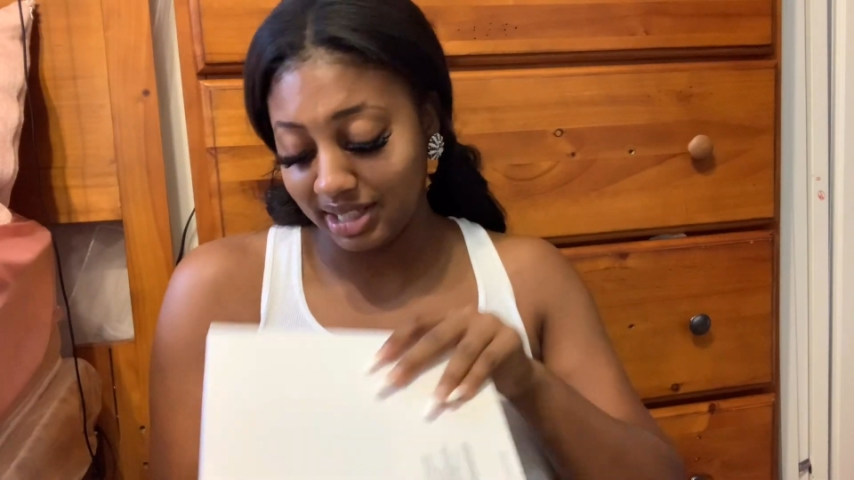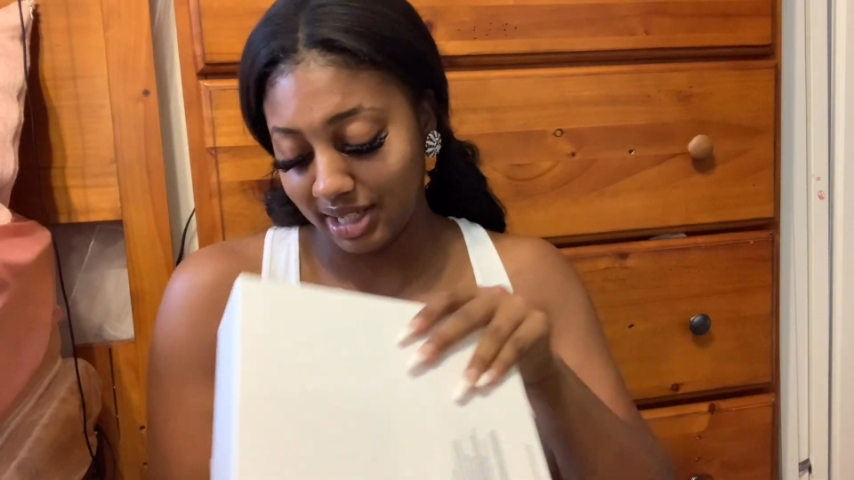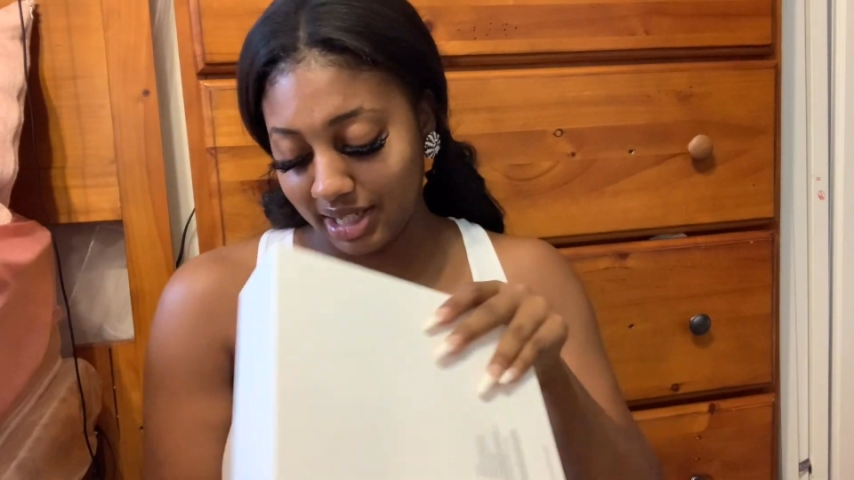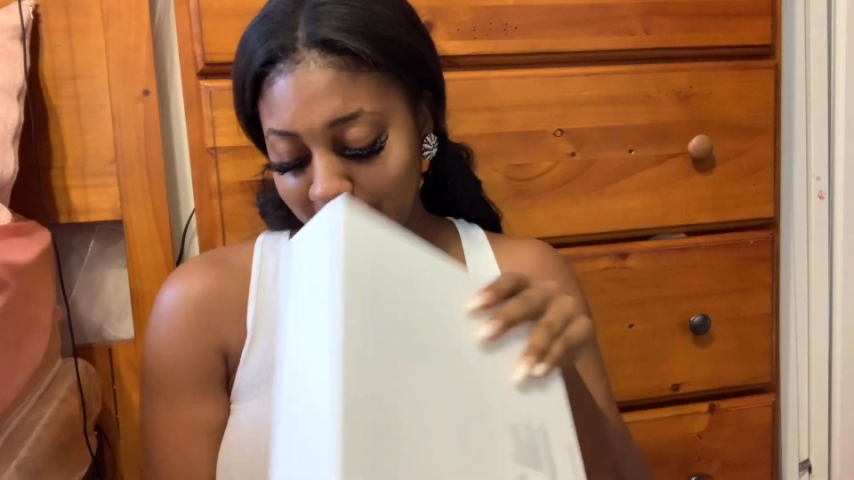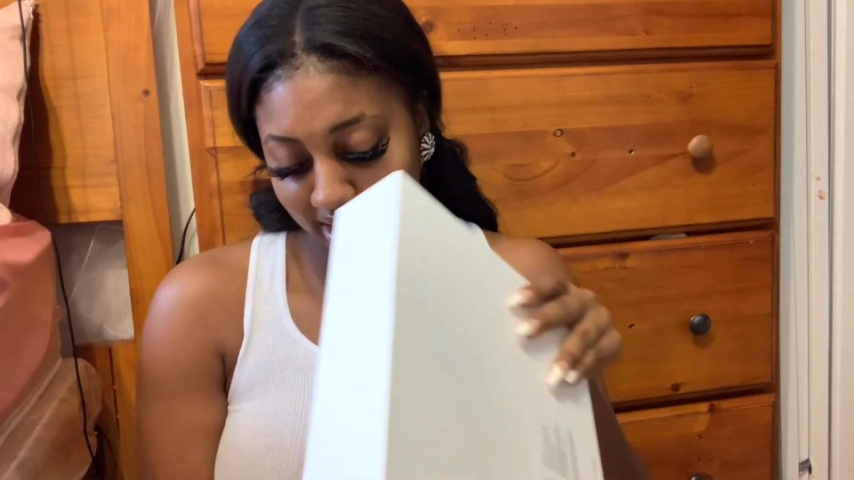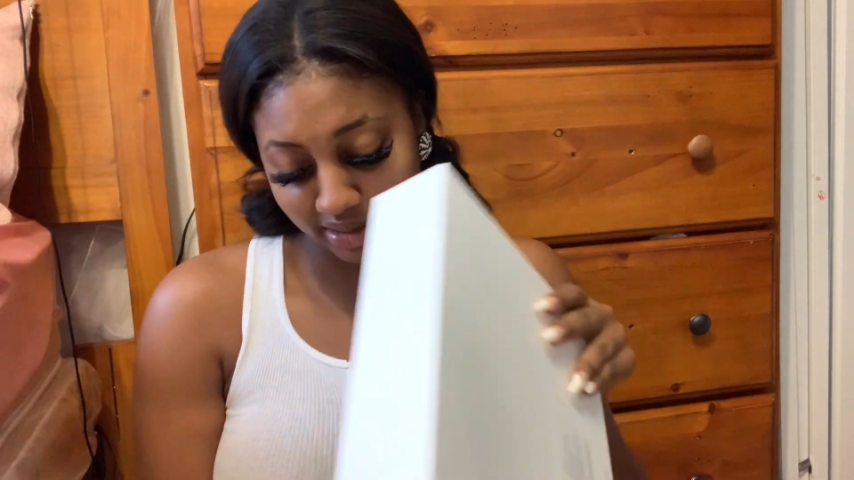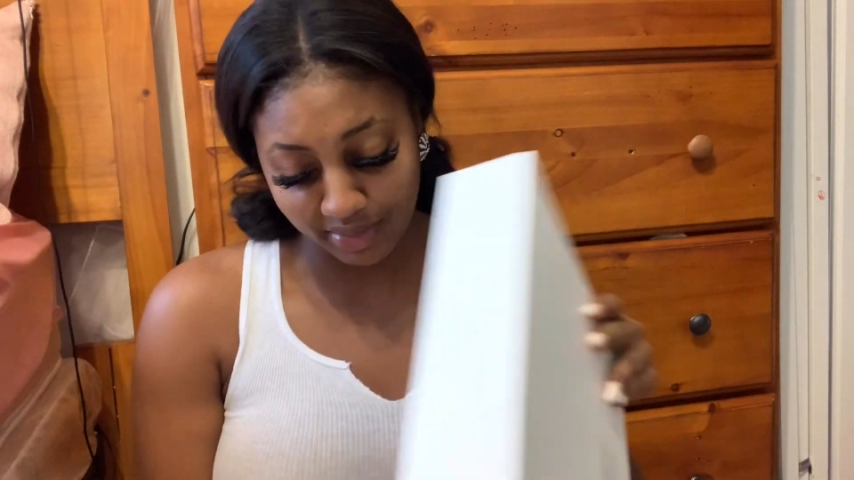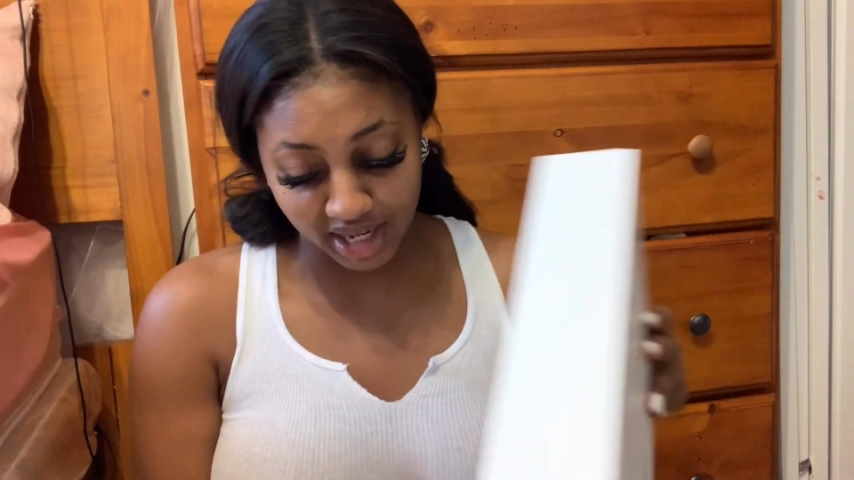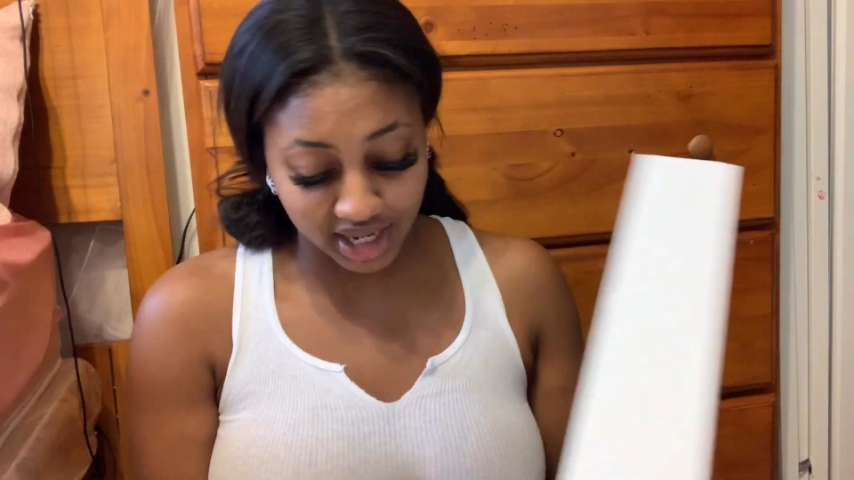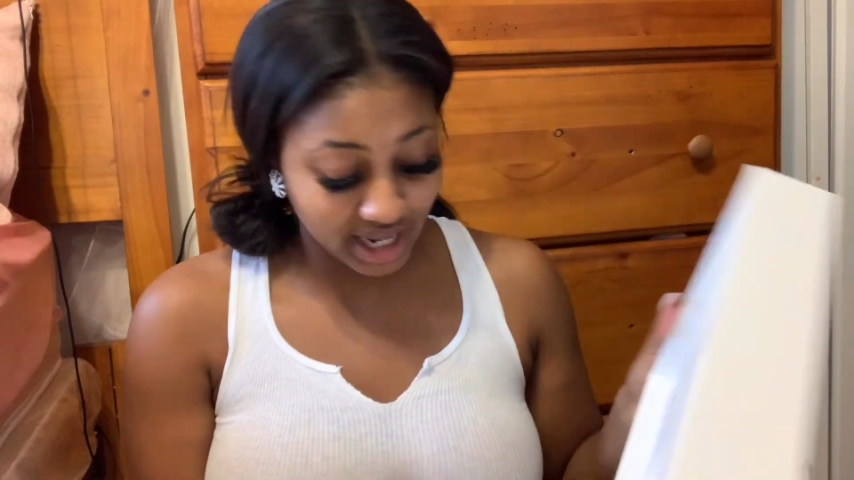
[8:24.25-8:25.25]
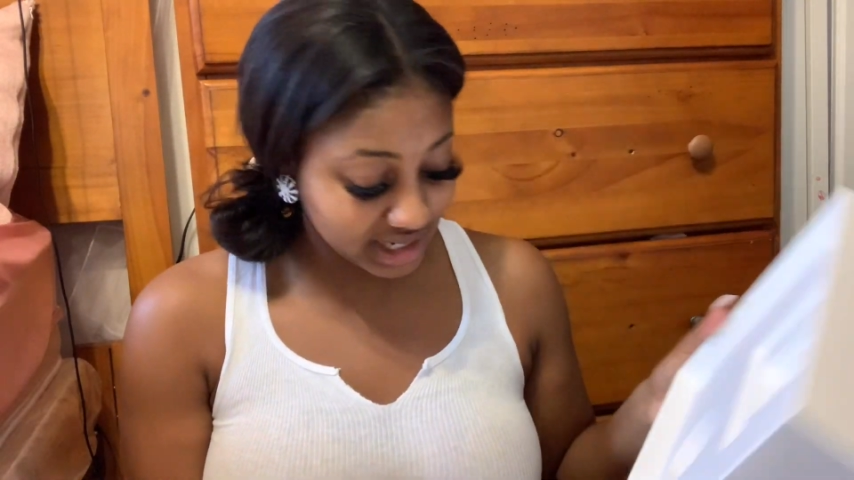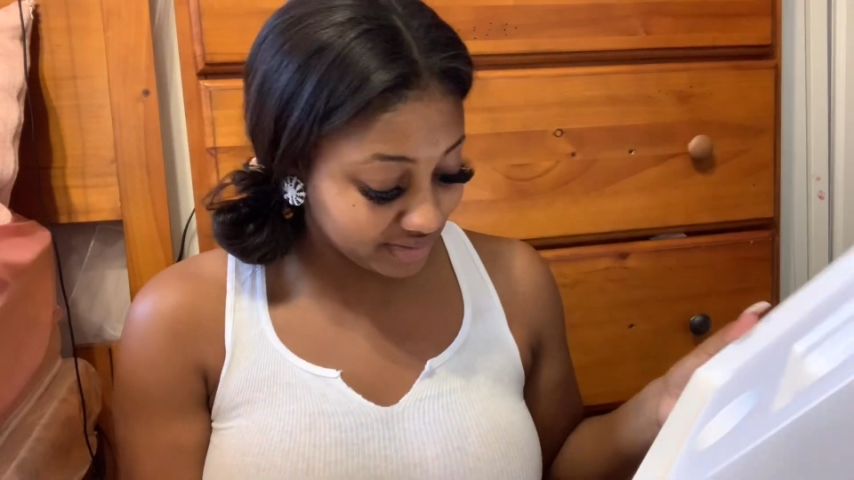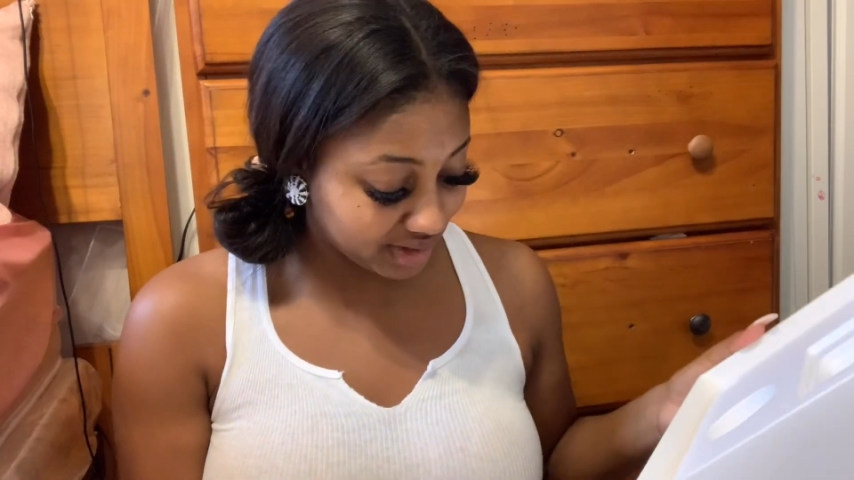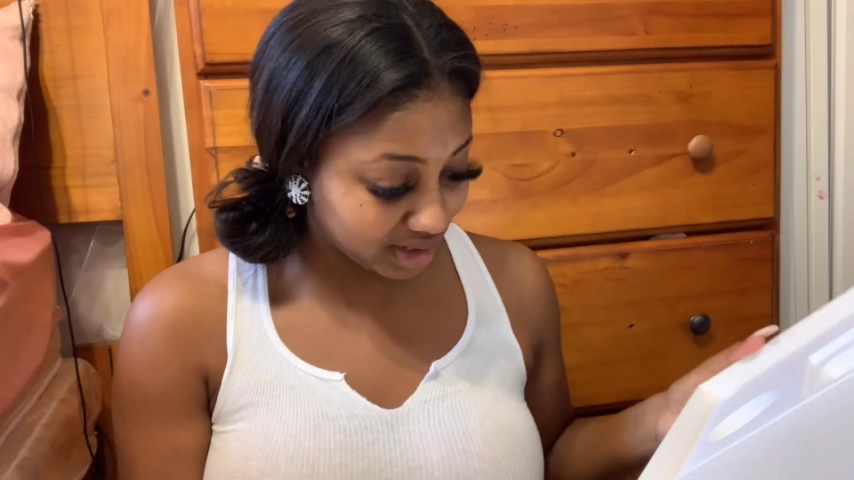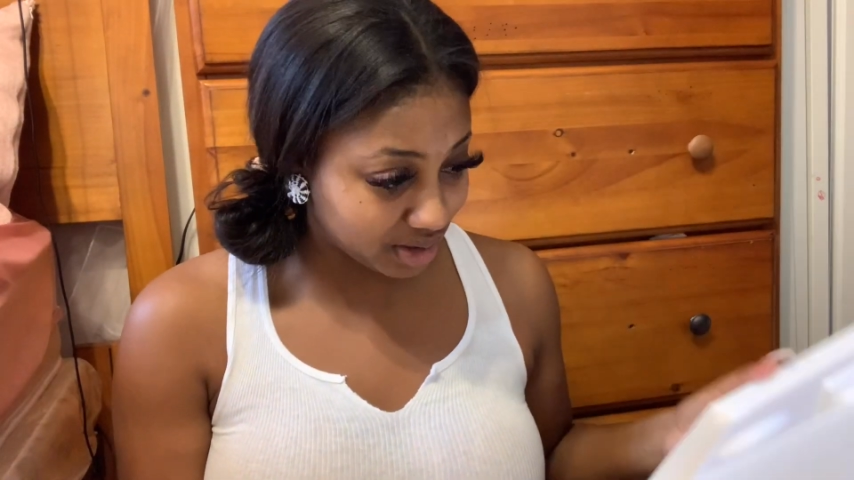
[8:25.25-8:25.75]
And like I said in my last
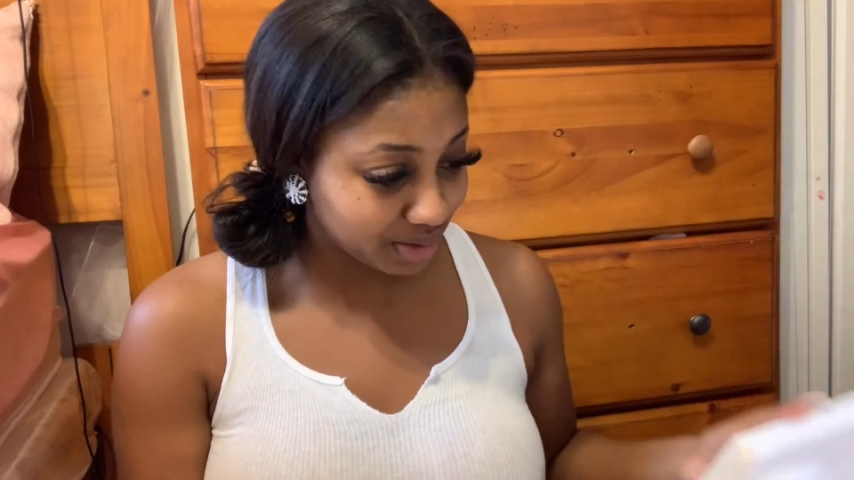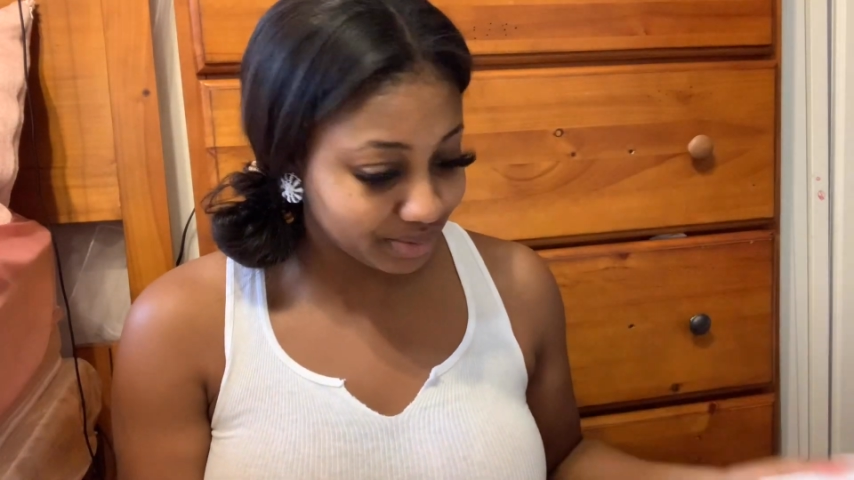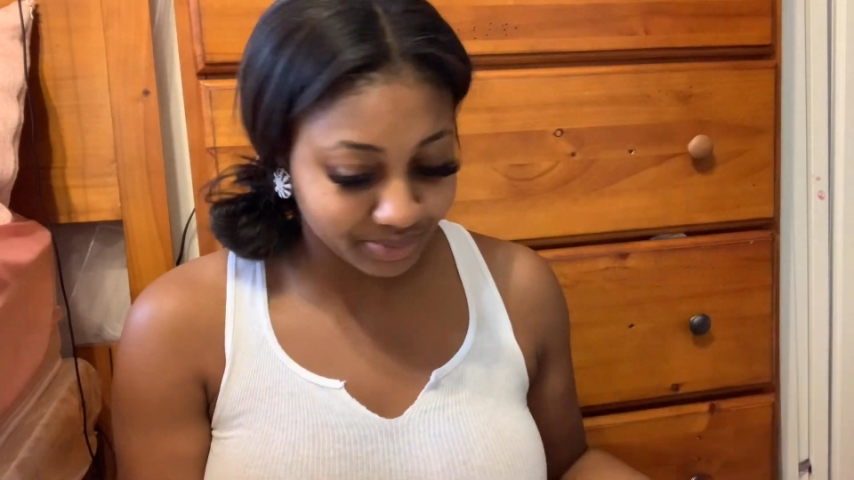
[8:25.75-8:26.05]
video,